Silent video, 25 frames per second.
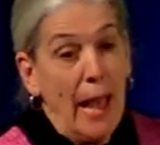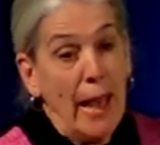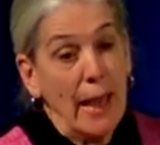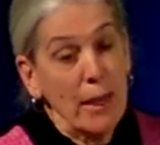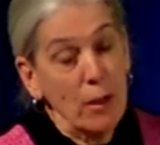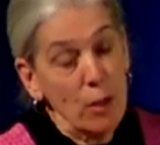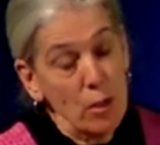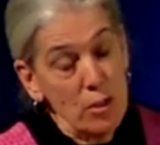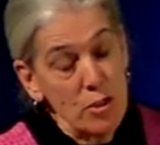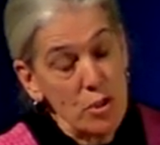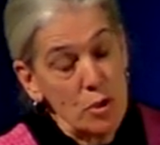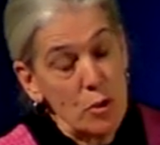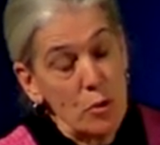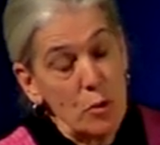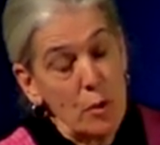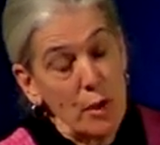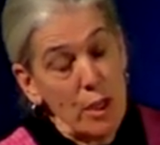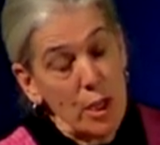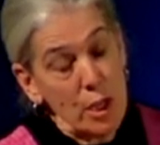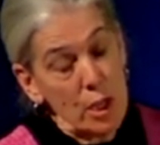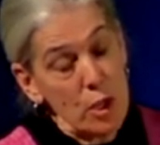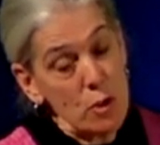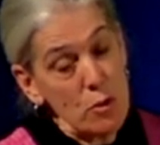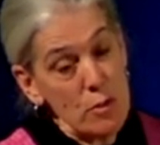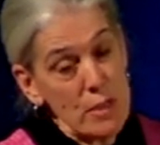And also,
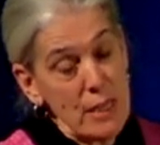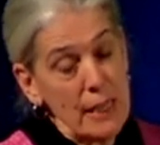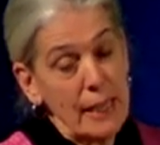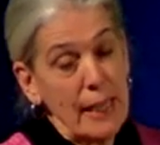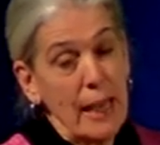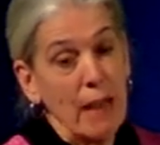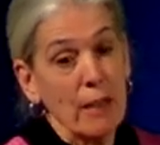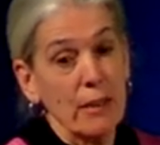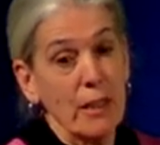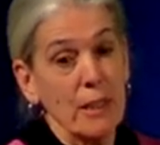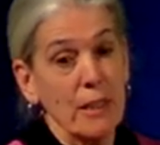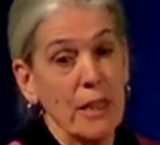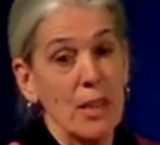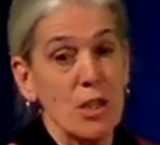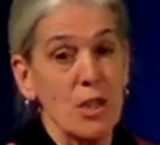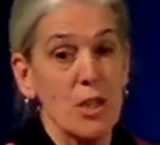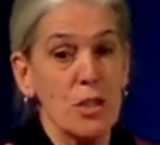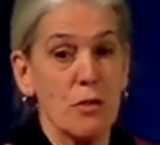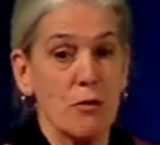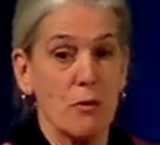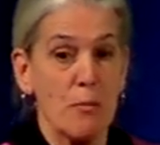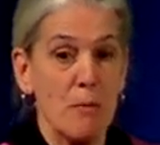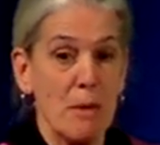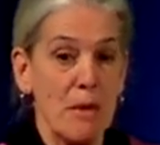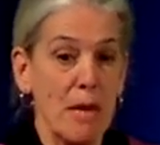using
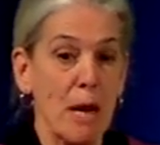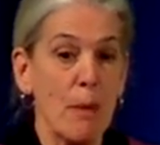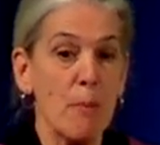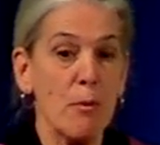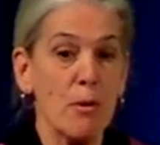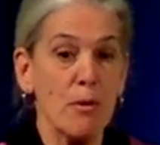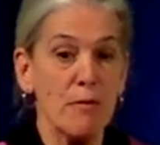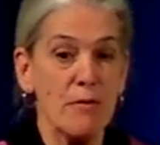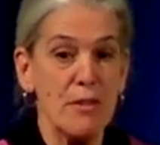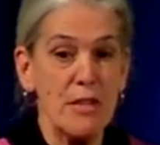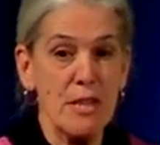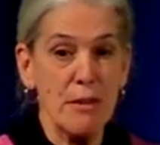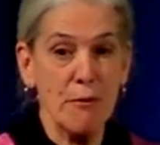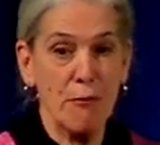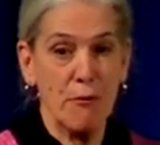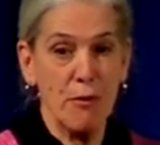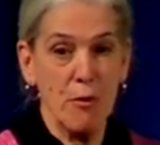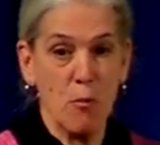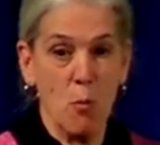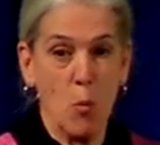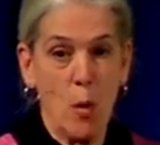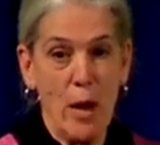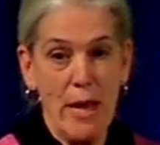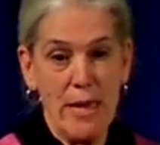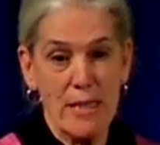calculations from a number of
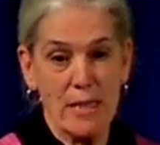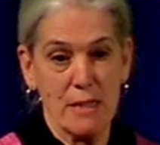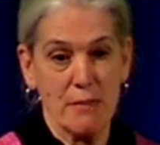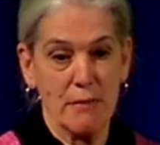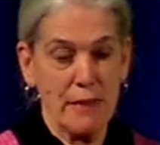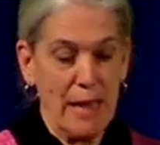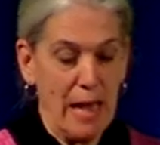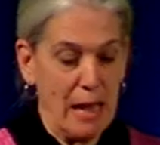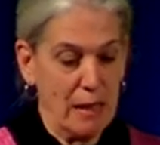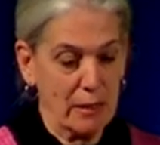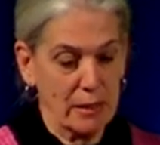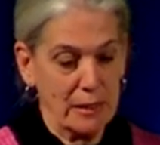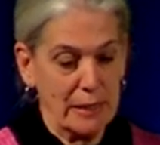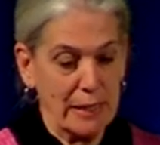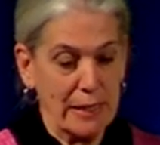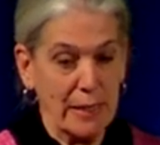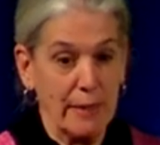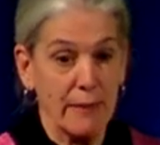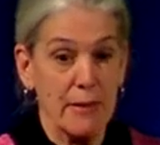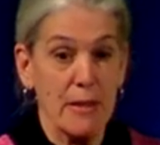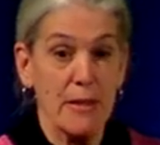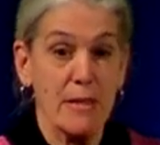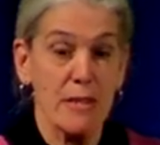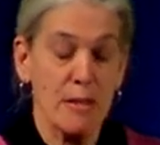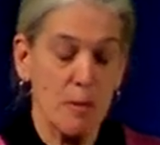different ways of
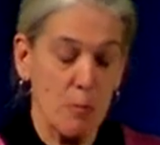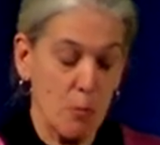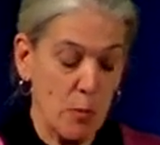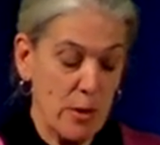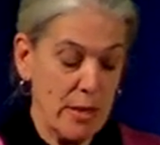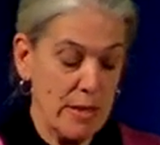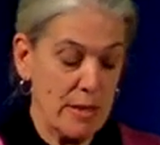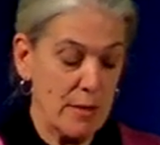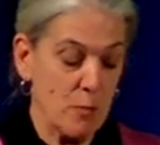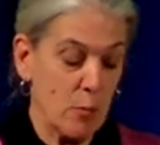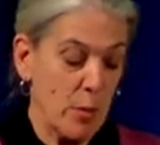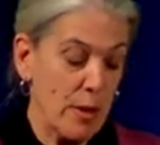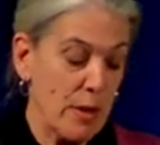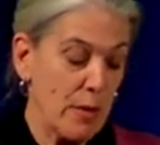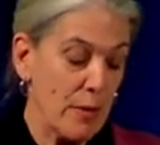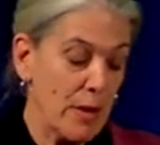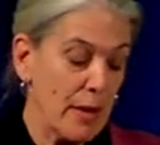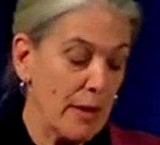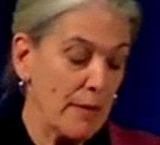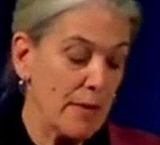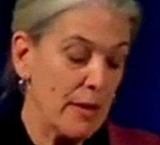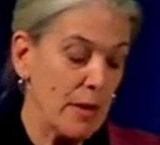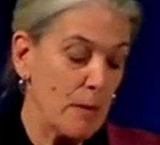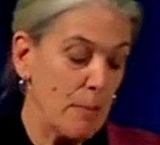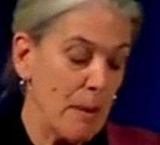calculating this, we, we
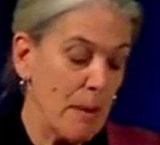think that